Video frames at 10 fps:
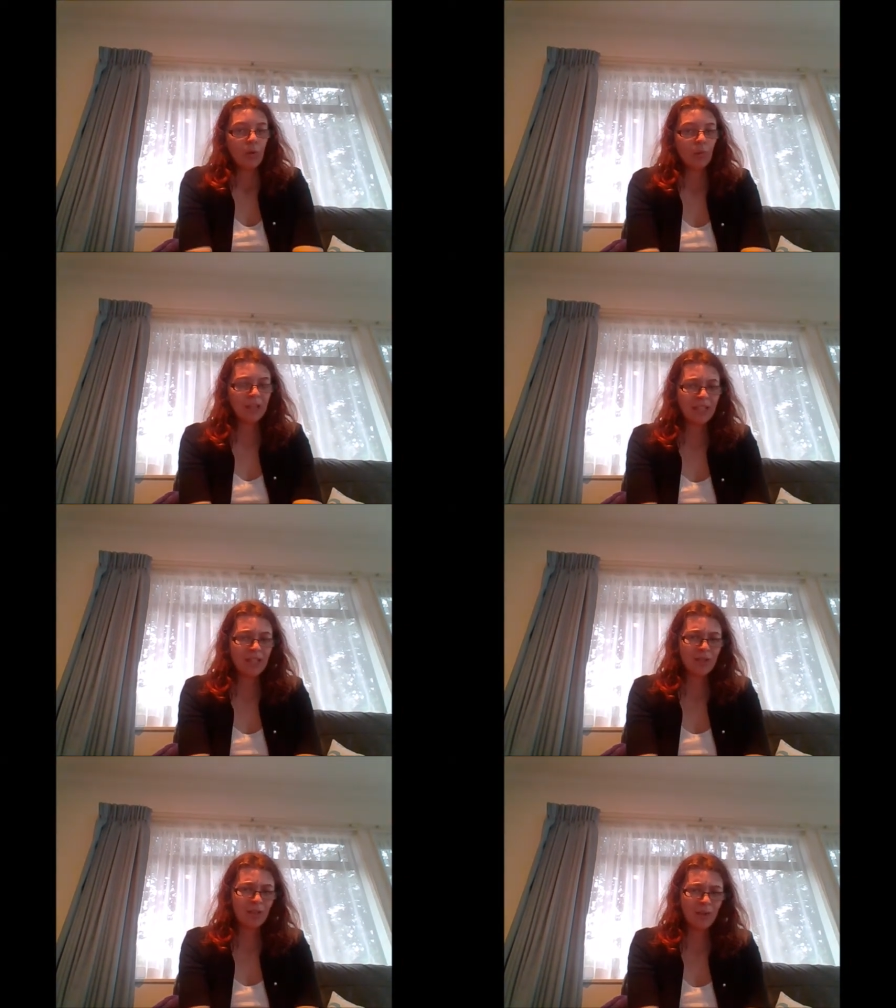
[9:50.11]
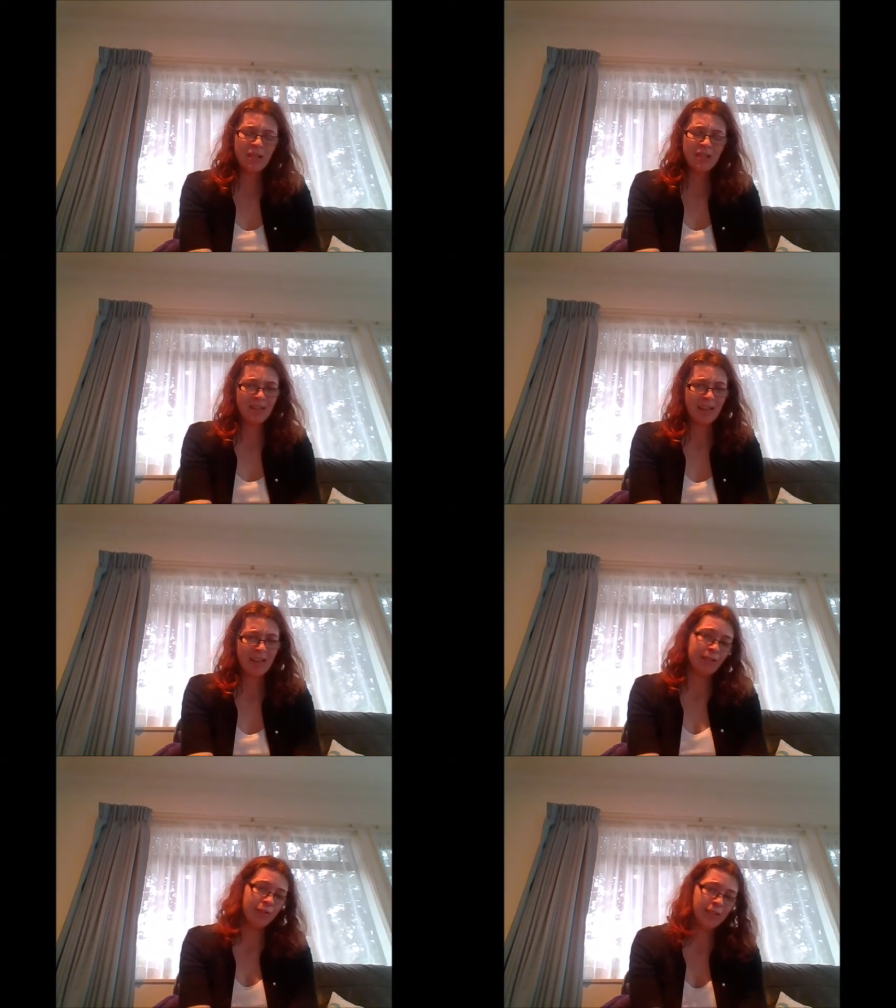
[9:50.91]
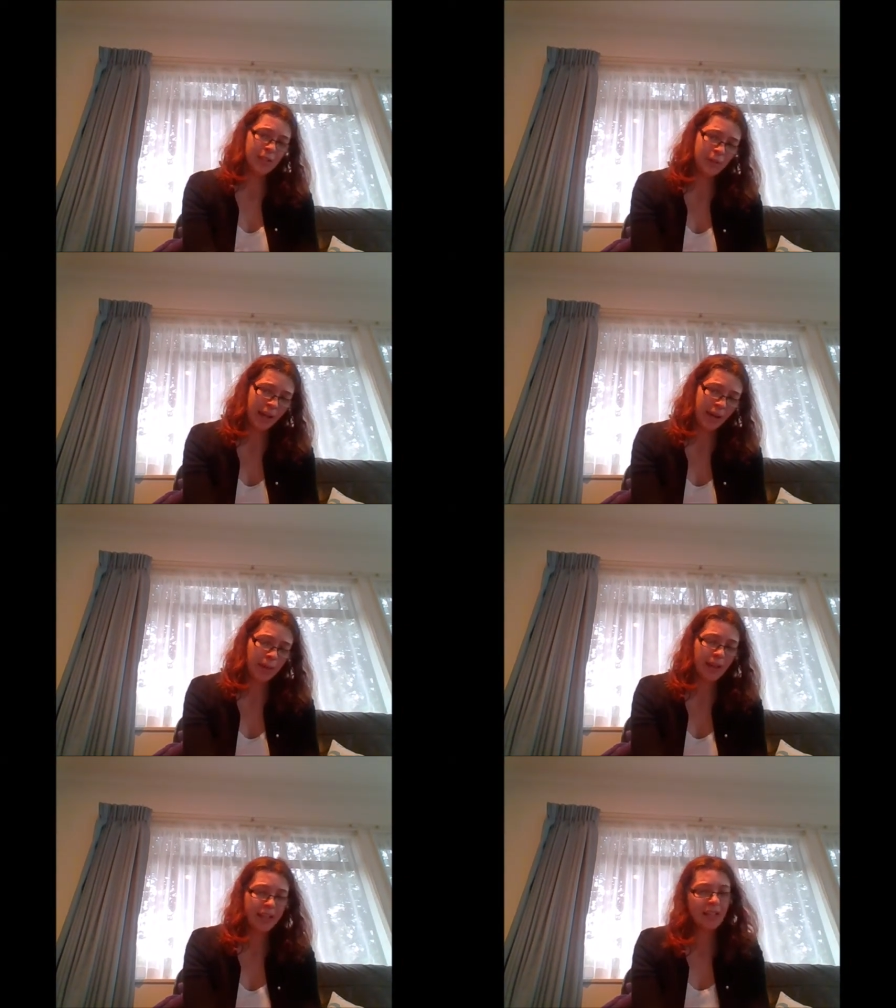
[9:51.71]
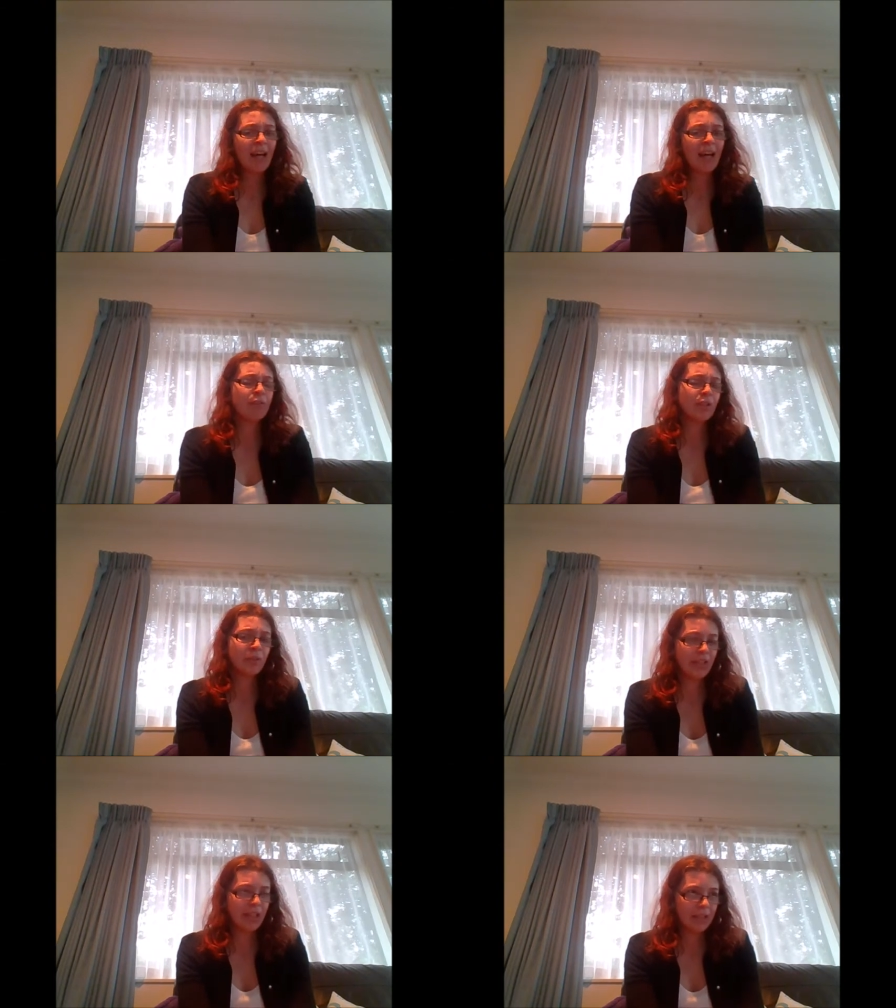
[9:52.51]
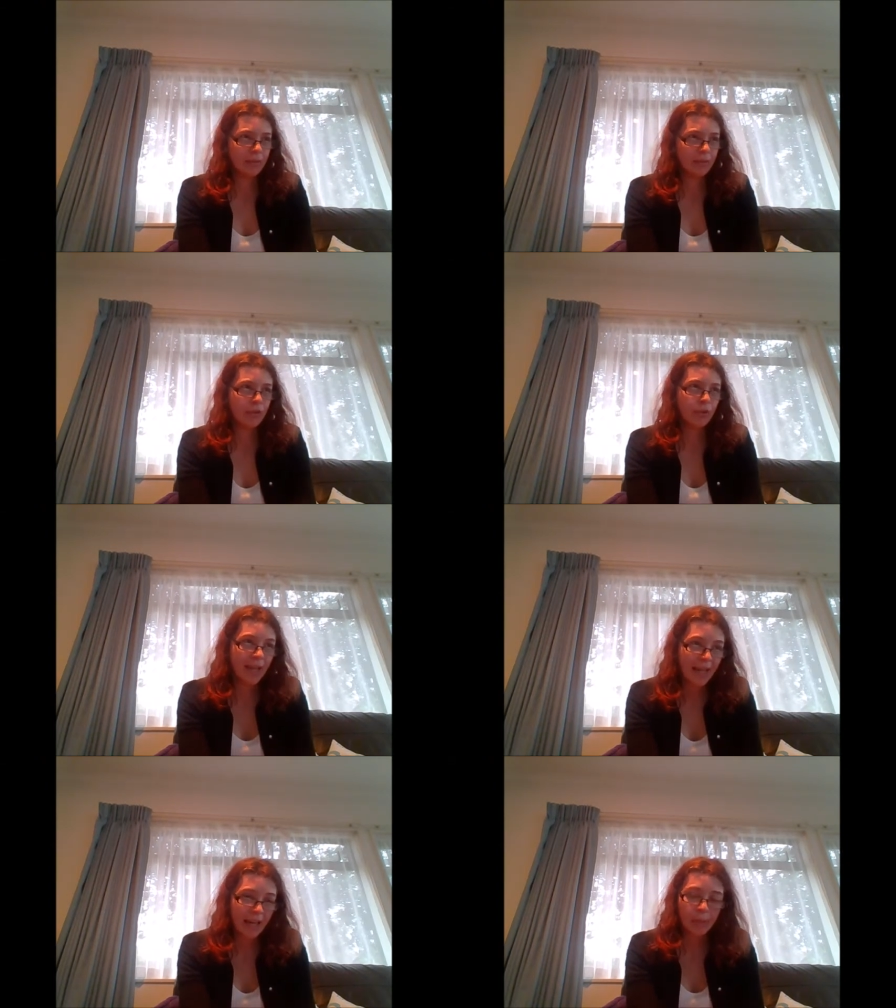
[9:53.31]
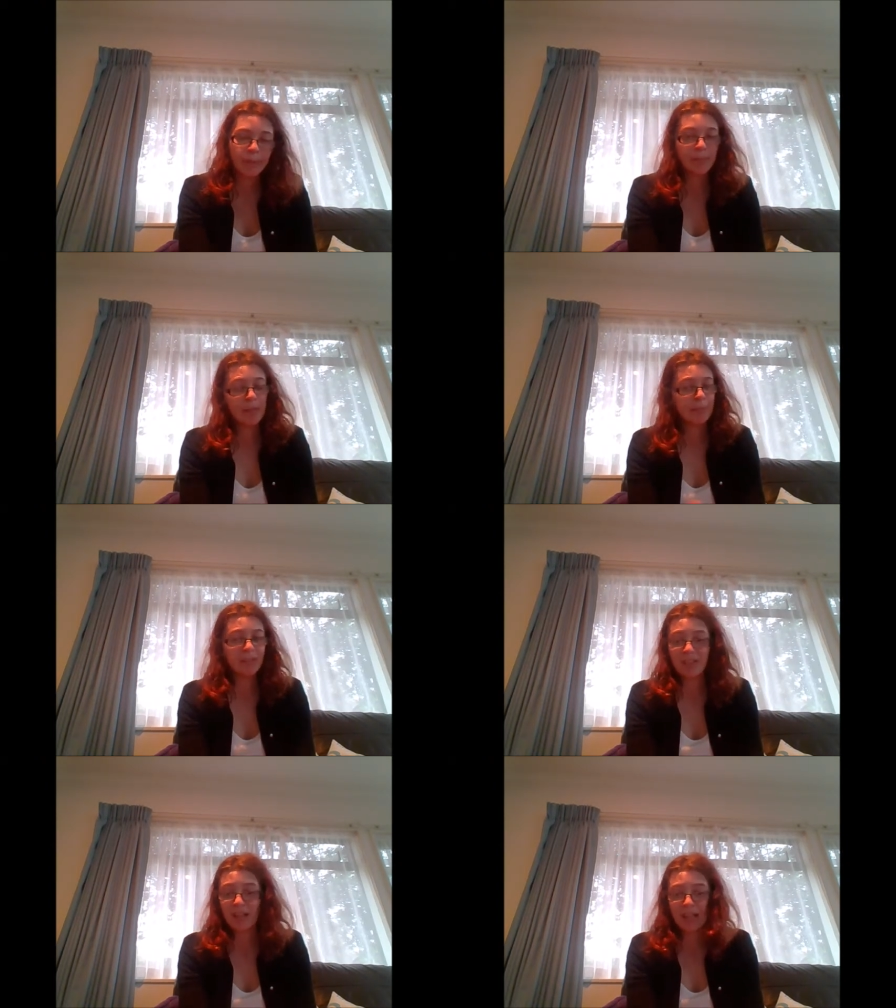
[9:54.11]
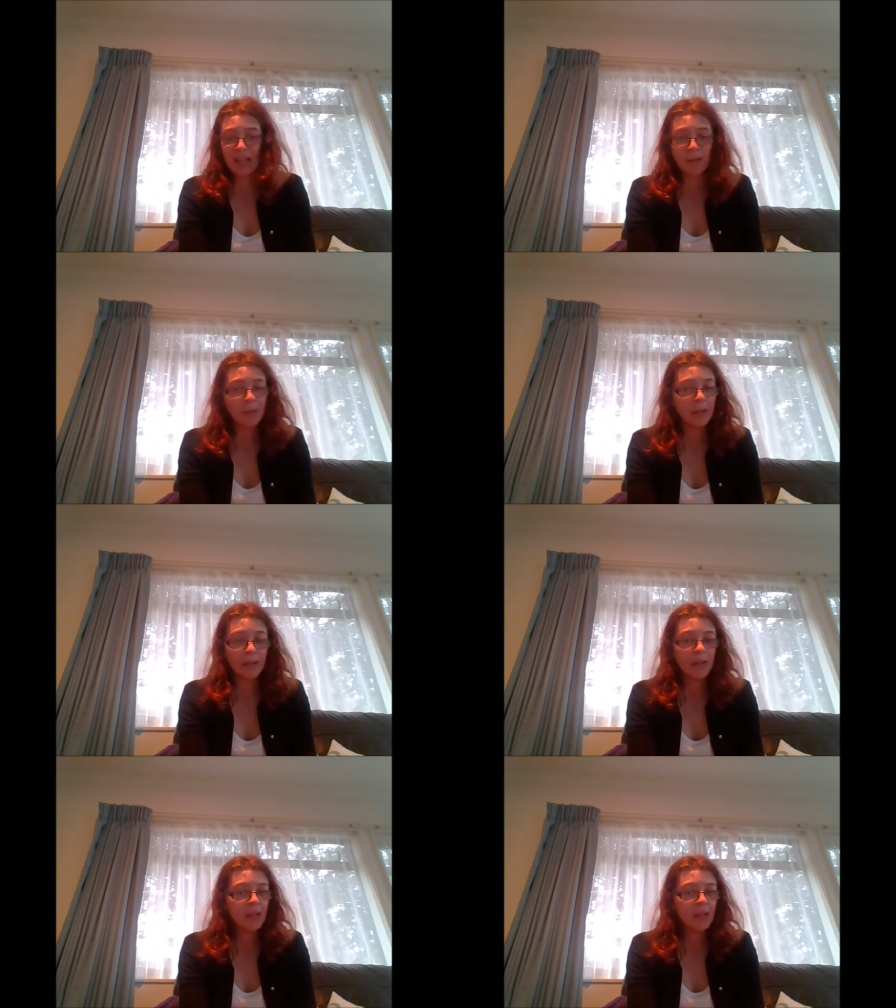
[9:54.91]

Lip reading: what can you do when you start to feel that way, after you've sought help and people are starting to help you?